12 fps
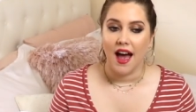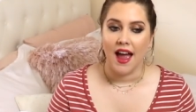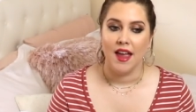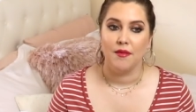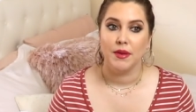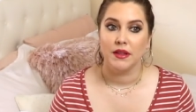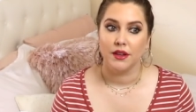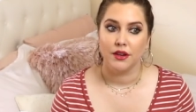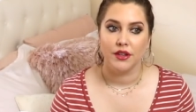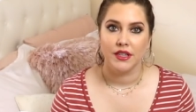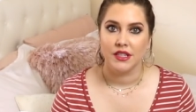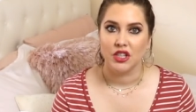I have been
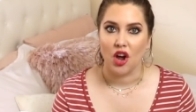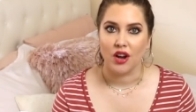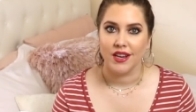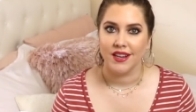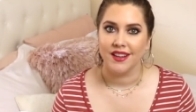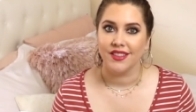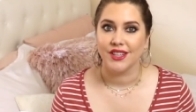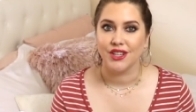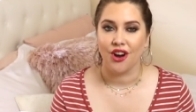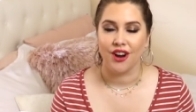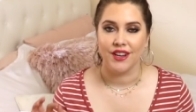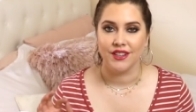literally stocking the
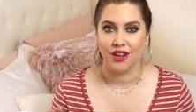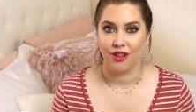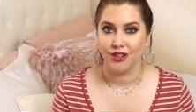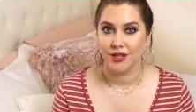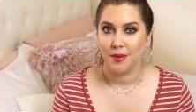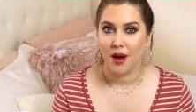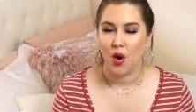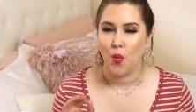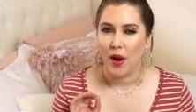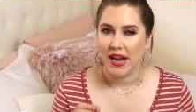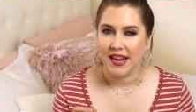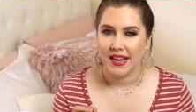Target Dollar Spot
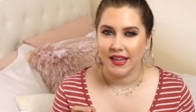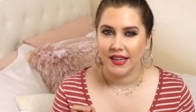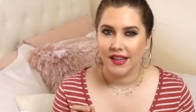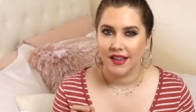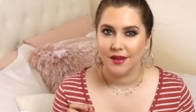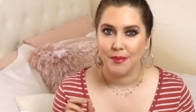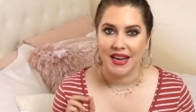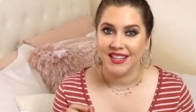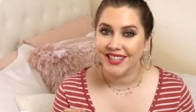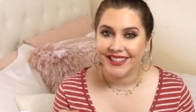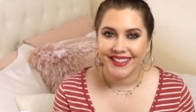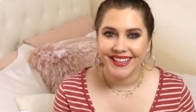waiting
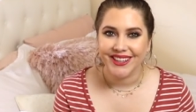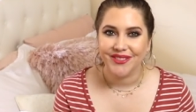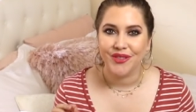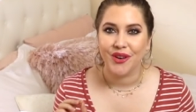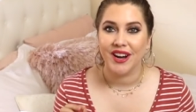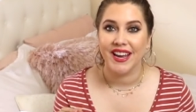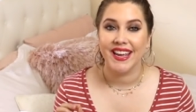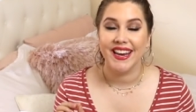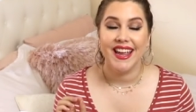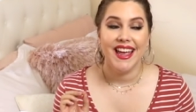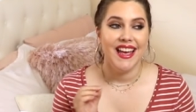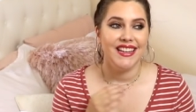patiently for it
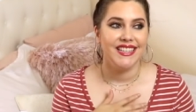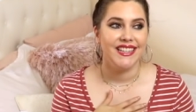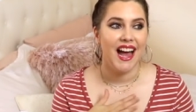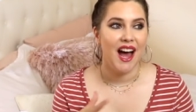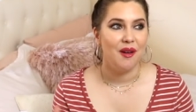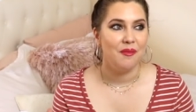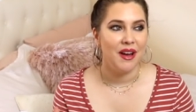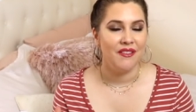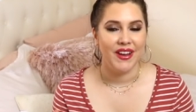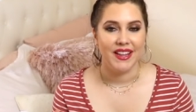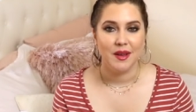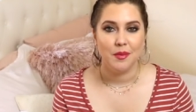to come
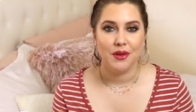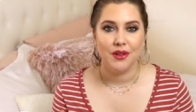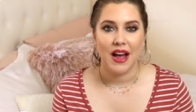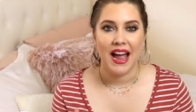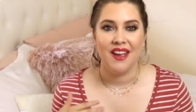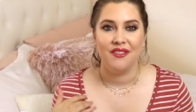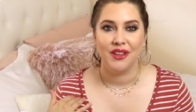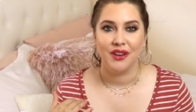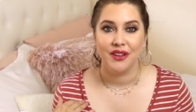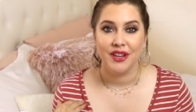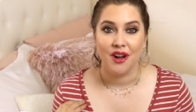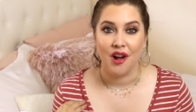available. I have
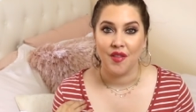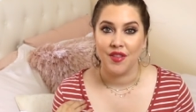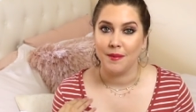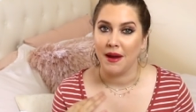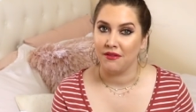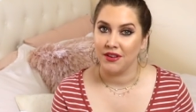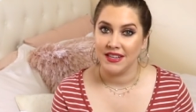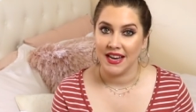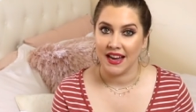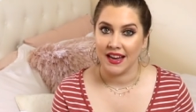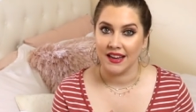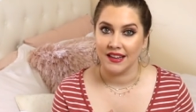literally called them every
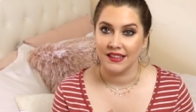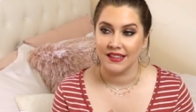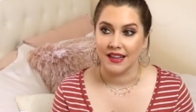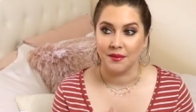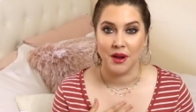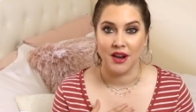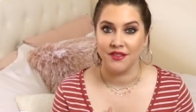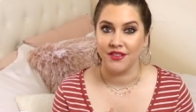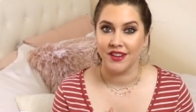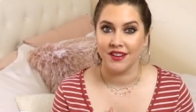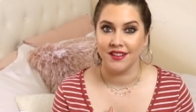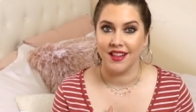day I'm not
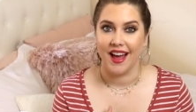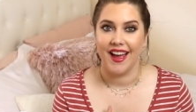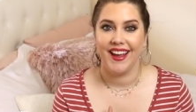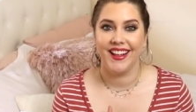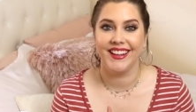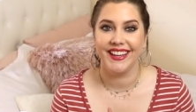even gonna lie,